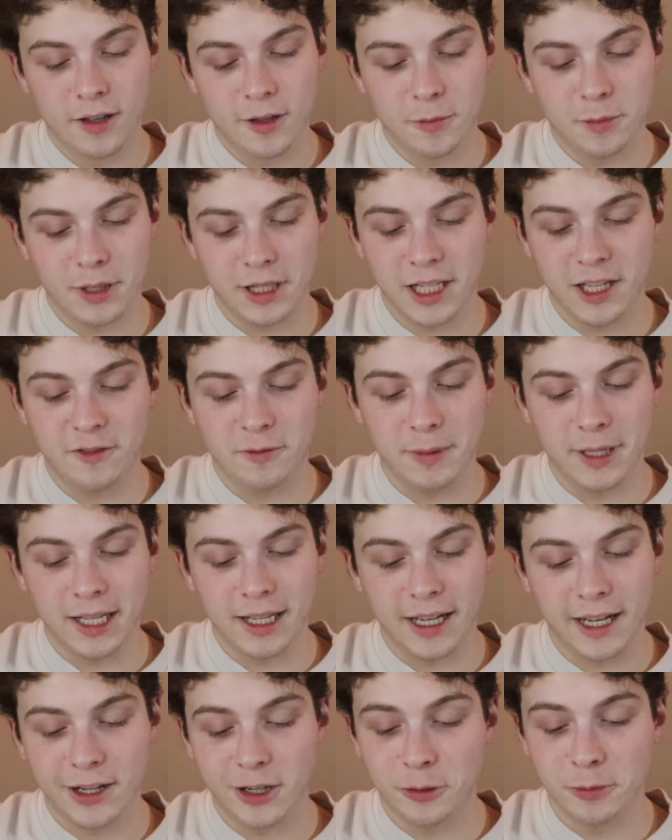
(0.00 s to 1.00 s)
Believe
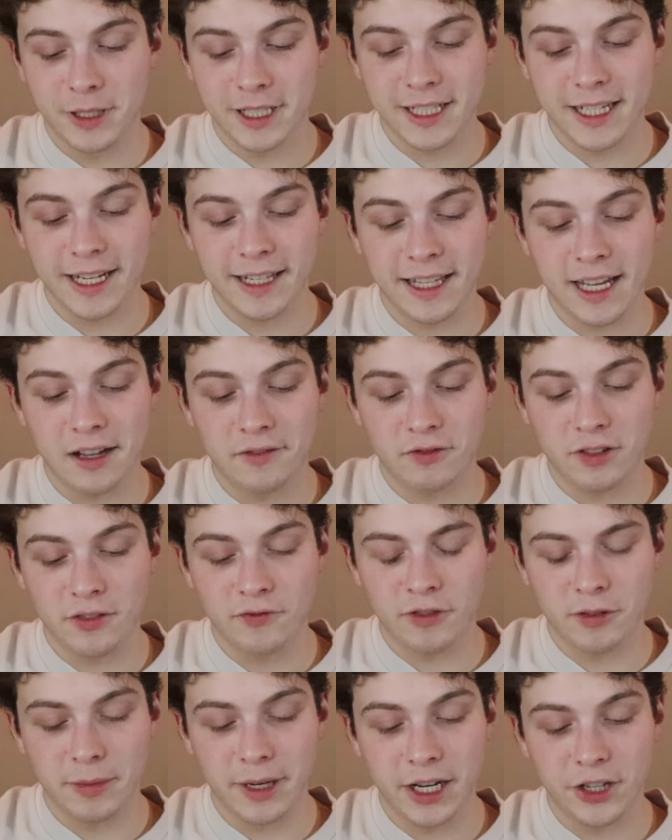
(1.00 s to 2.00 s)
me, I don't mistake that for
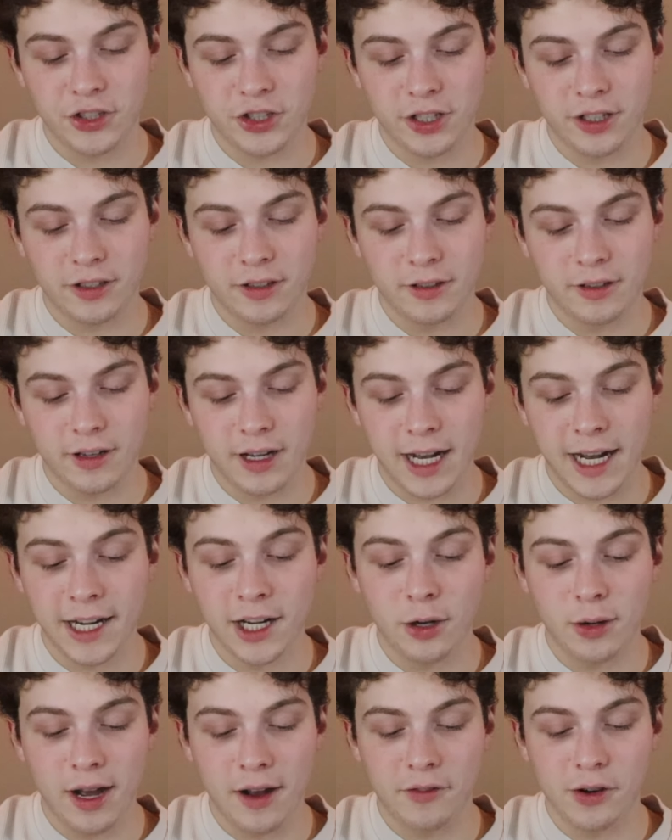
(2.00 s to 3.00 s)
information. I
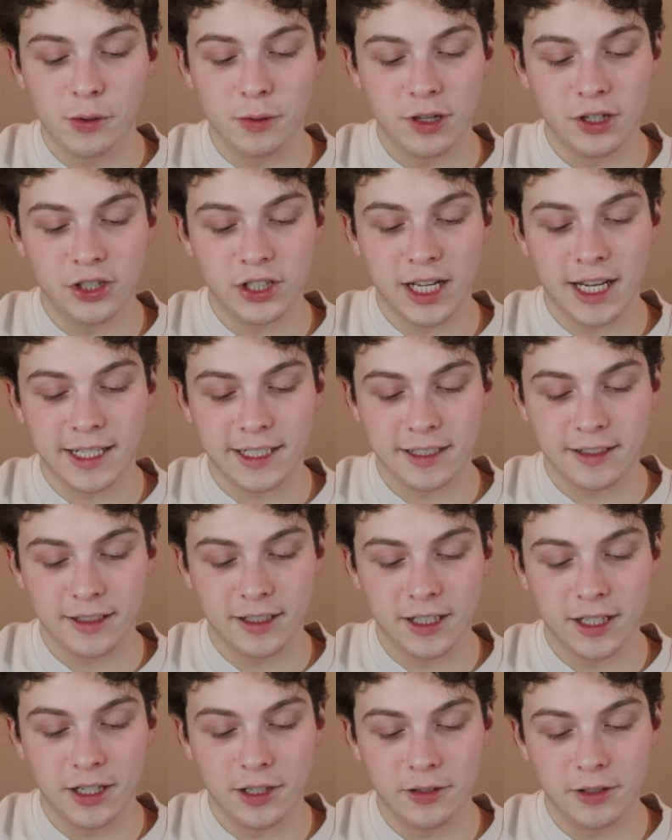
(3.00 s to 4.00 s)
know everyone
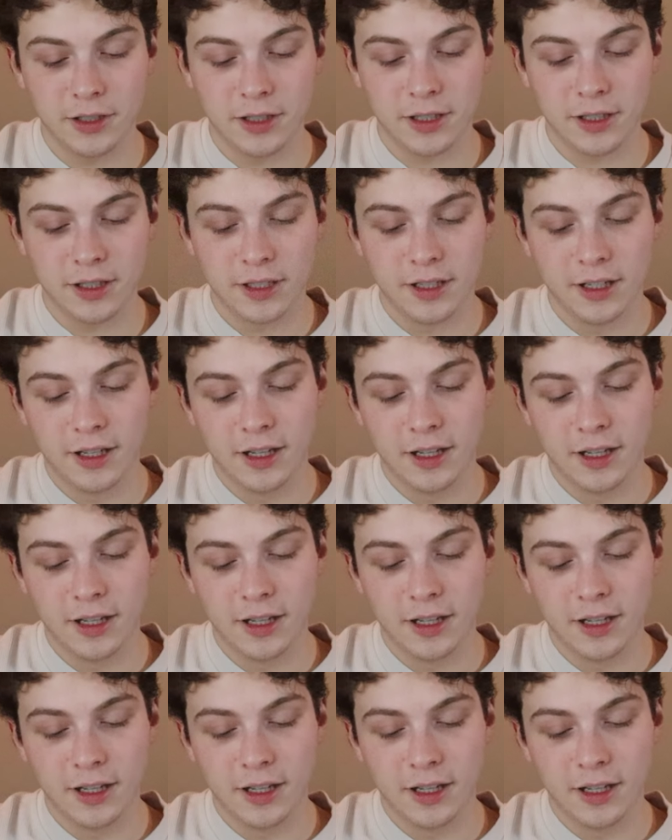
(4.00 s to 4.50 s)
Jocelyn knows.